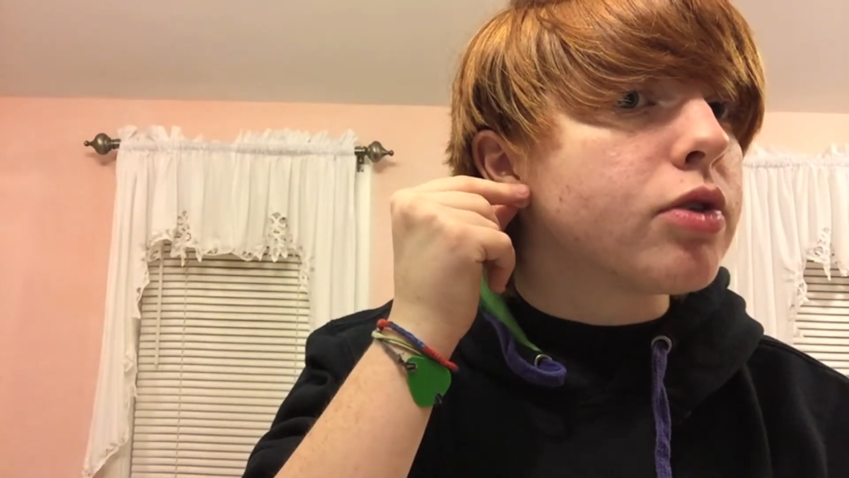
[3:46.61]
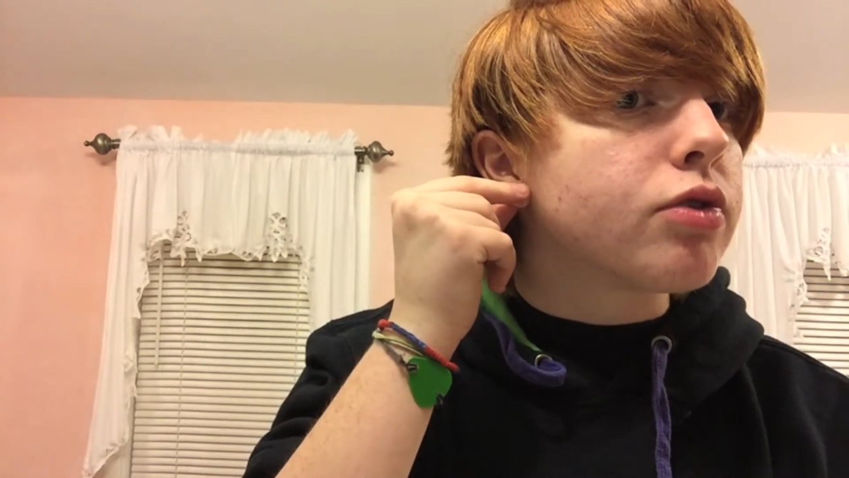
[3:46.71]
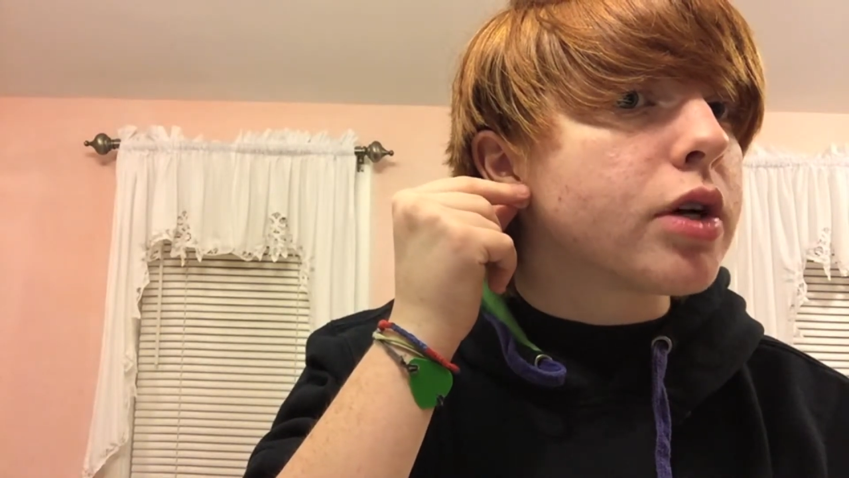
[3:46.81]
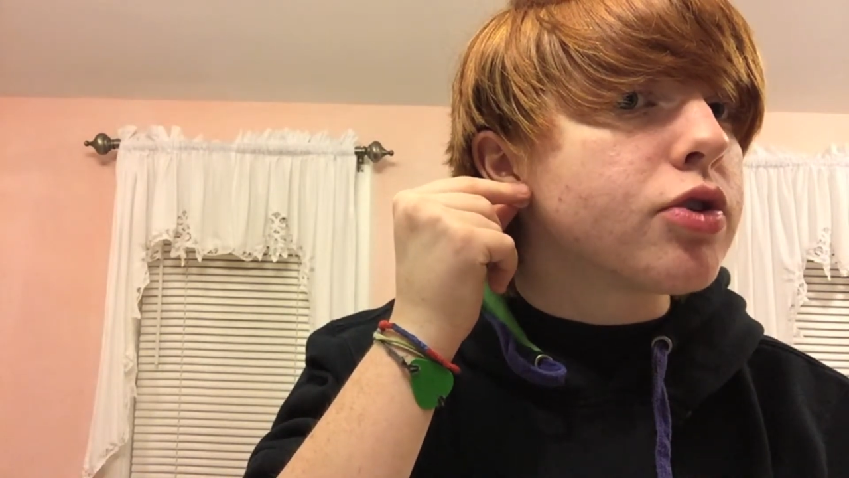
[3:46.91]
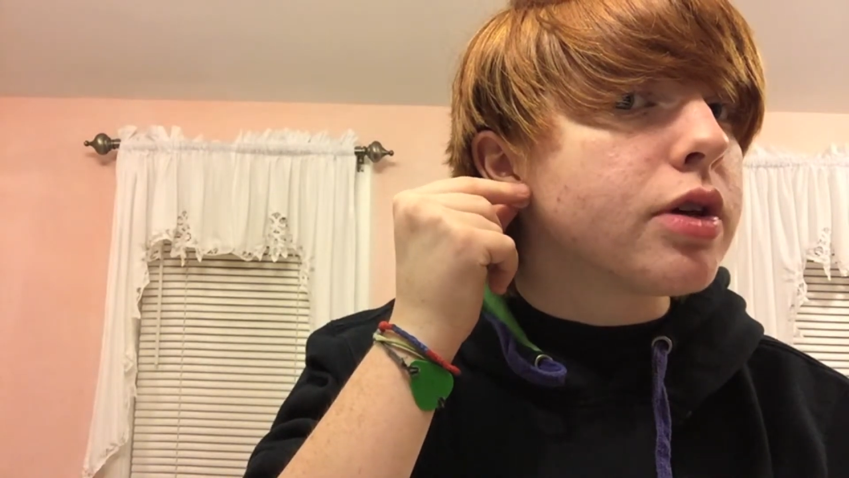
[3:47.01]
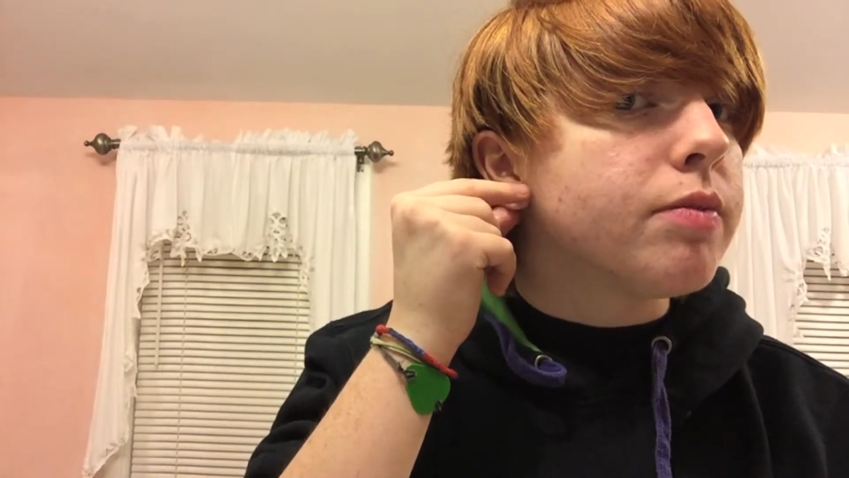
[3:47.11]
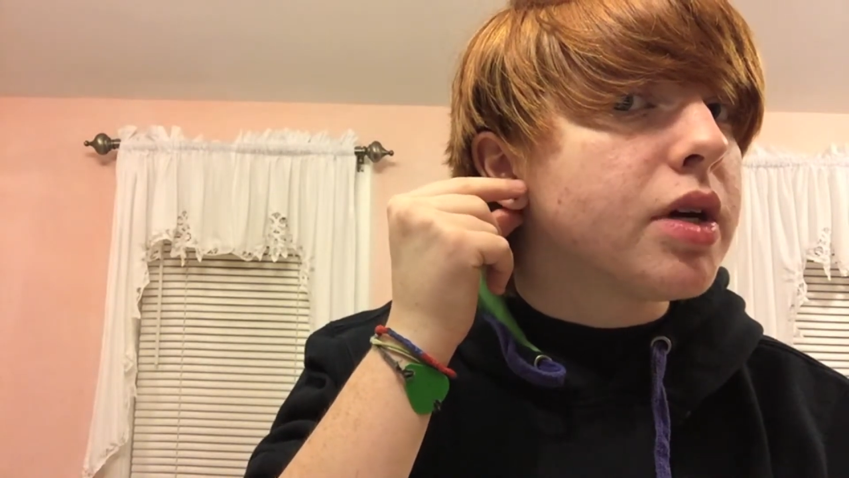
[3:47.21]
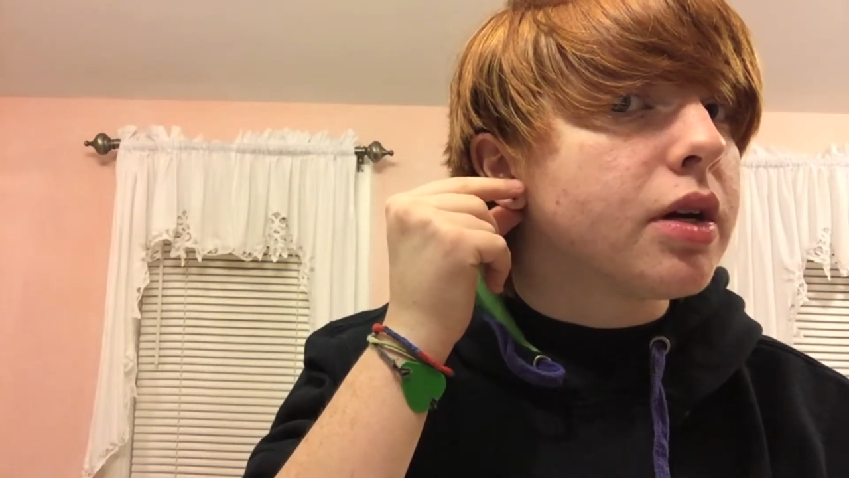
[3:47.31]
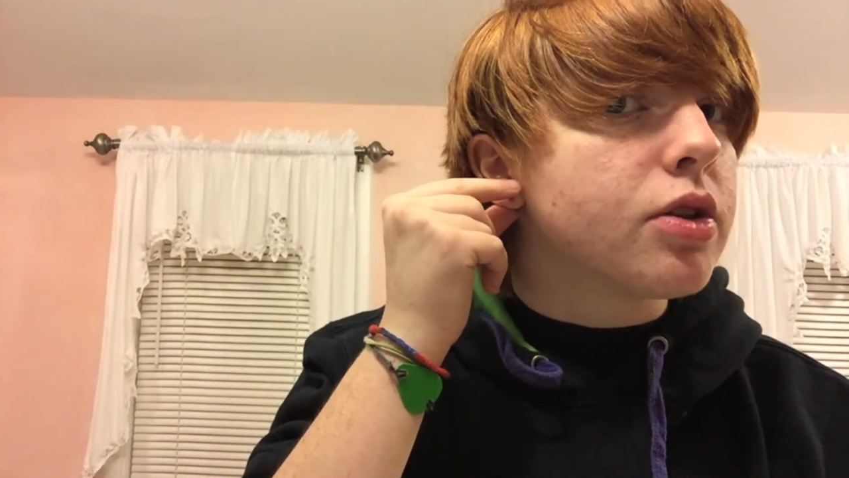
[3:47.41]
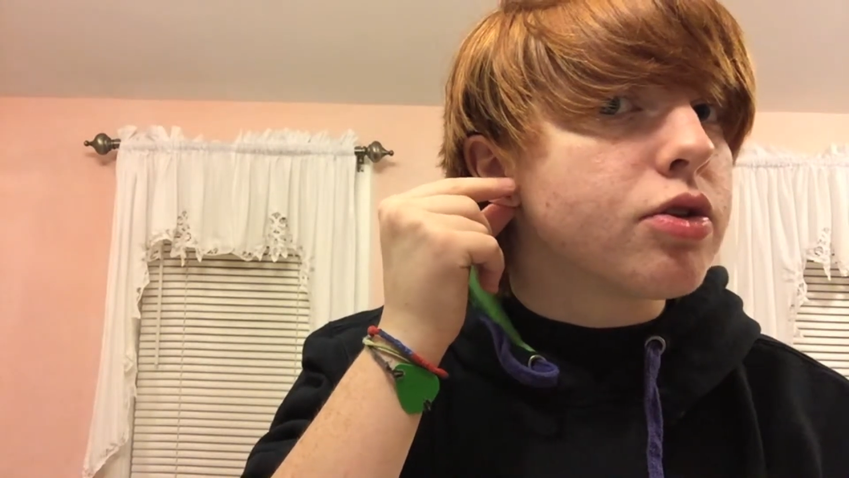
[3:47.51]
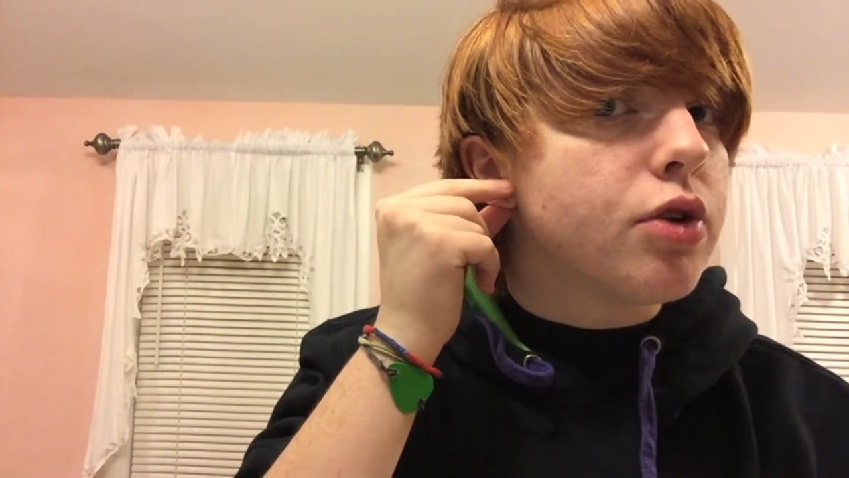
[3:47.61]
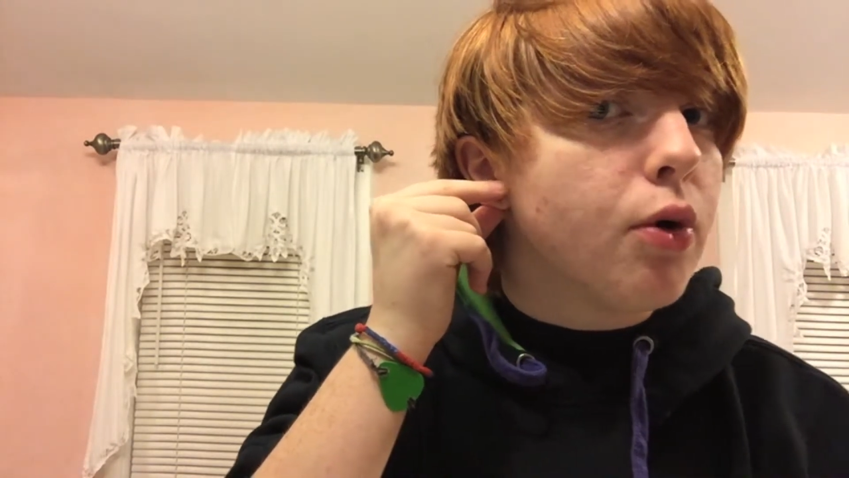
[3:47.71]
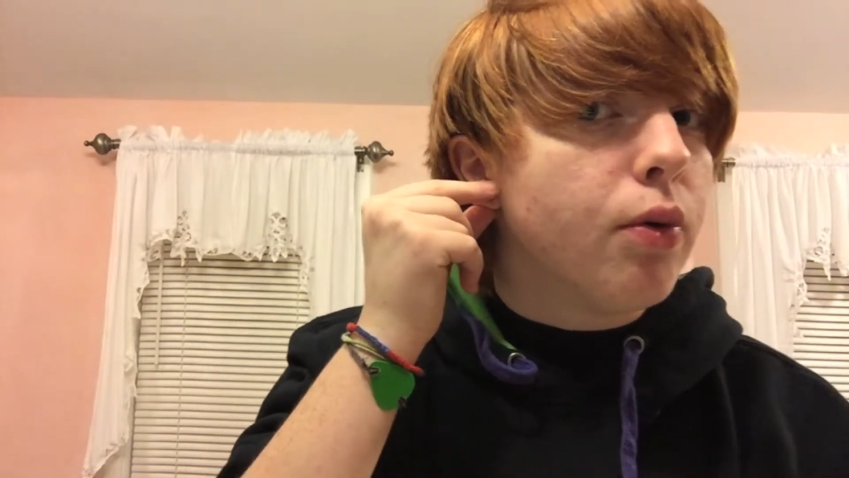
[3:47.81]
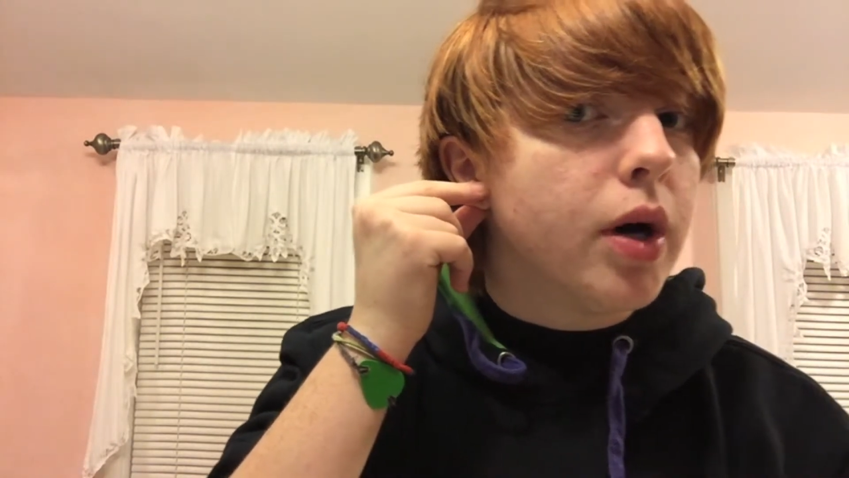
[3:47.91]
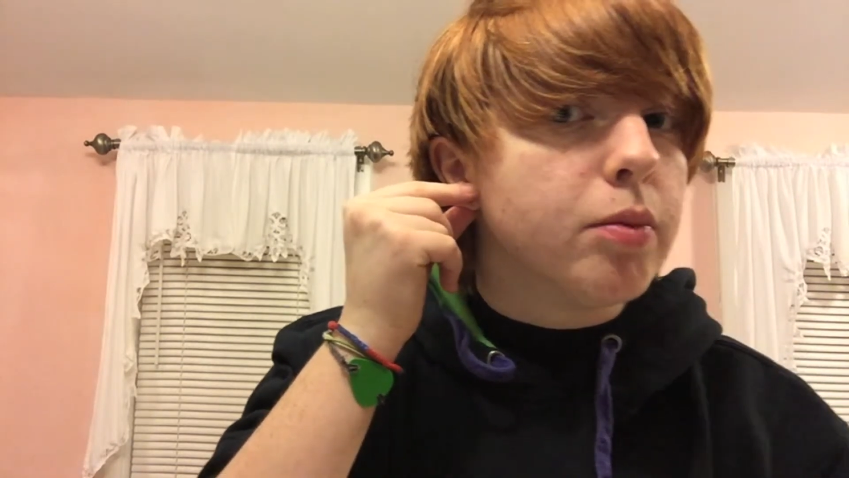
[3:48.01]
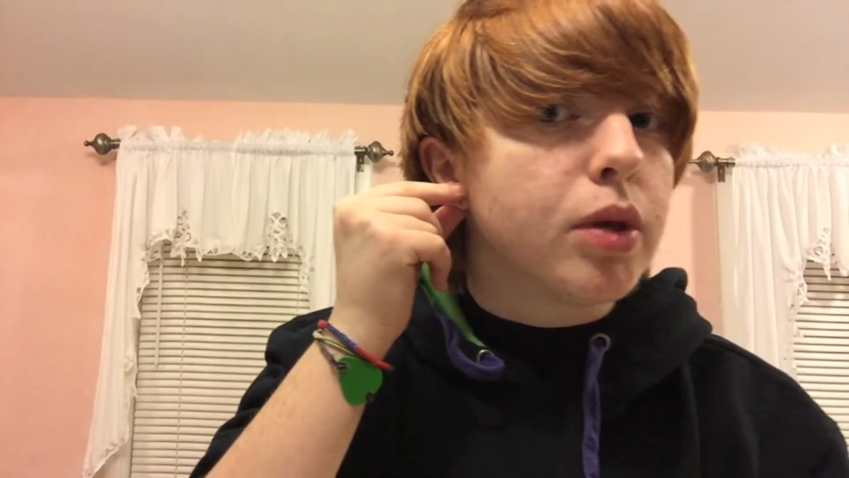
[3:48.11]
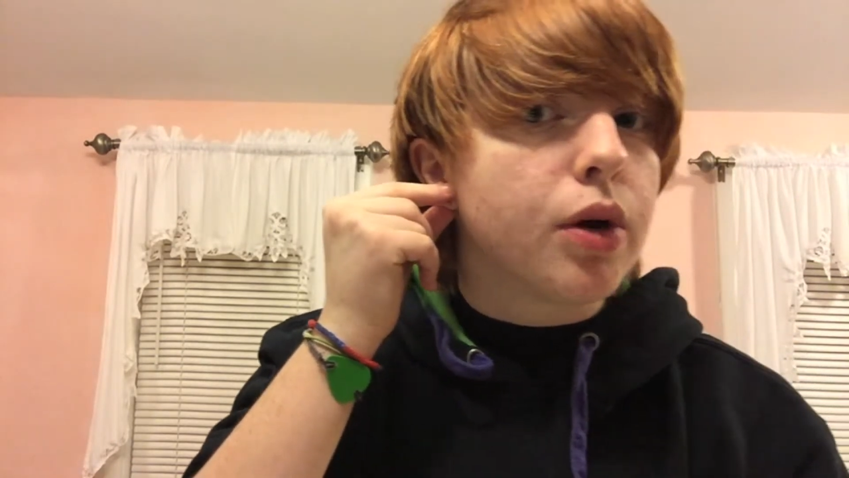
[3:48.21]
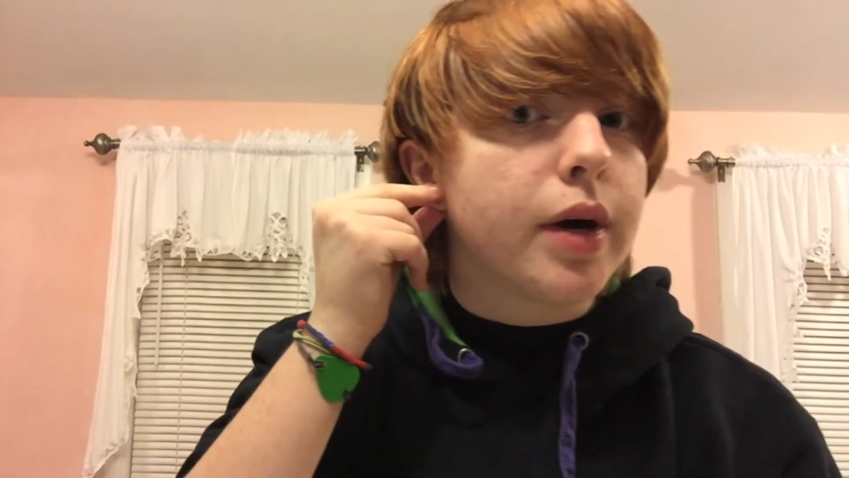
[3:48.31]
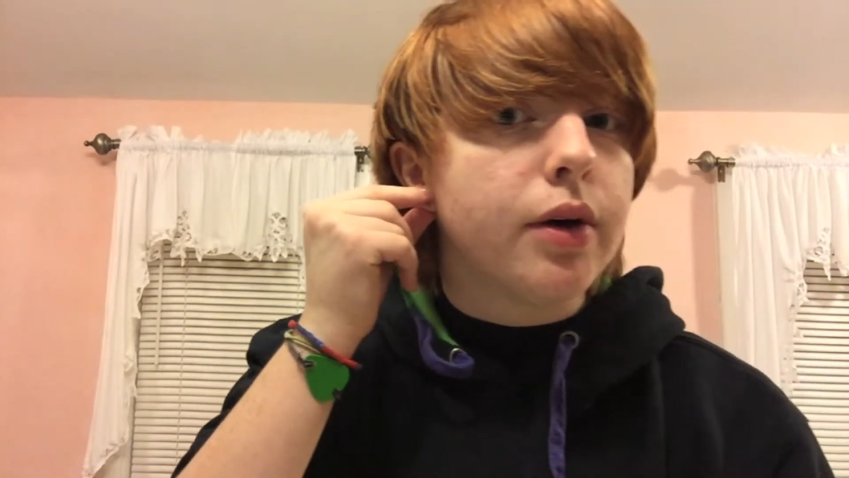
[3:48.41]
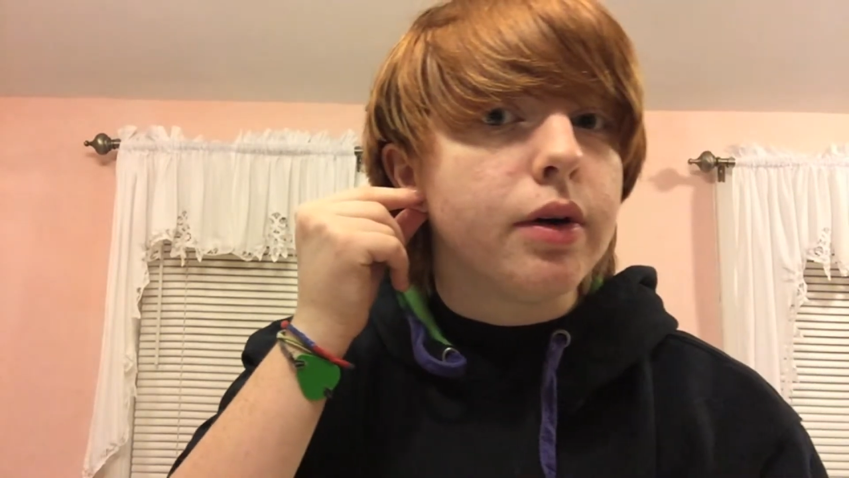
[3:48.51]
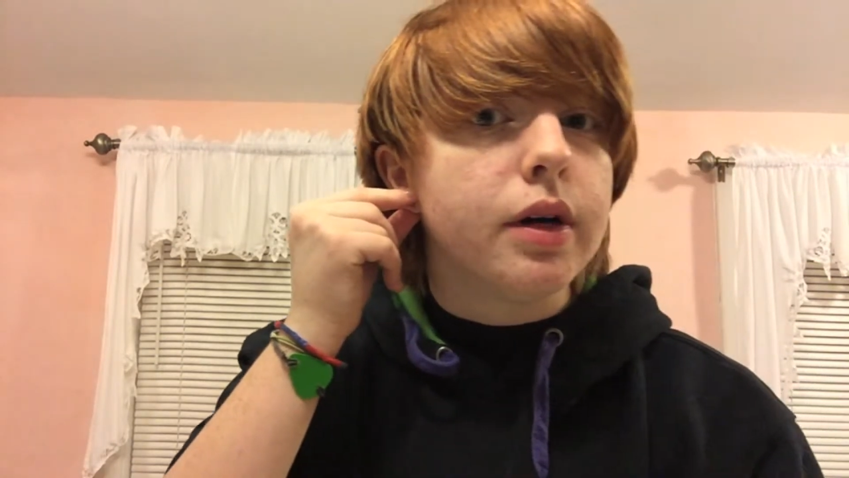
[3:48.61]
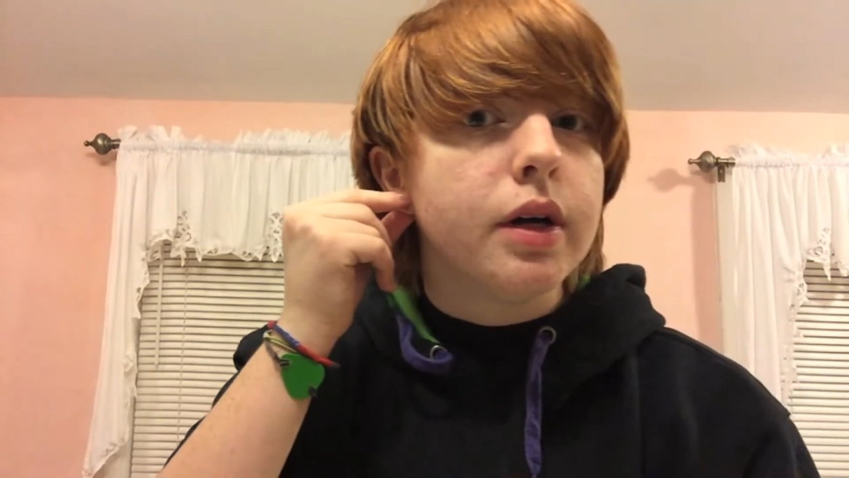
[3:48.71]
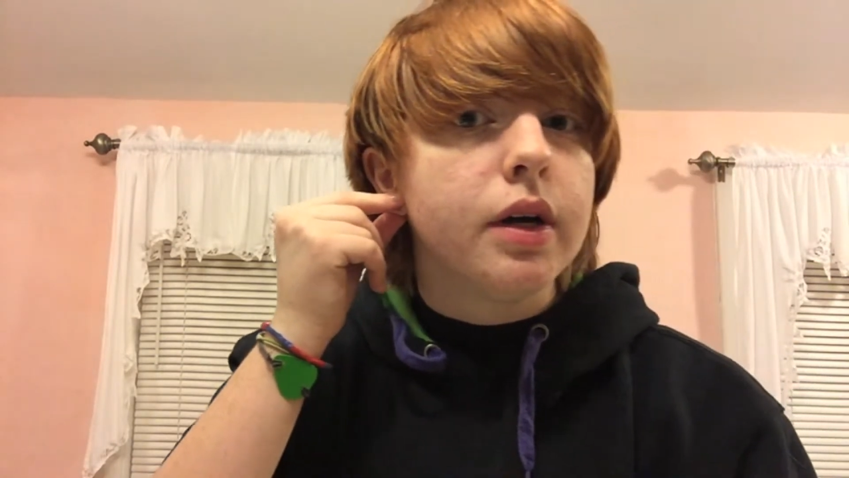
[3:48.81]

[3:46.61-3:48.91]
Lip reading: stretching because you don't want blowout.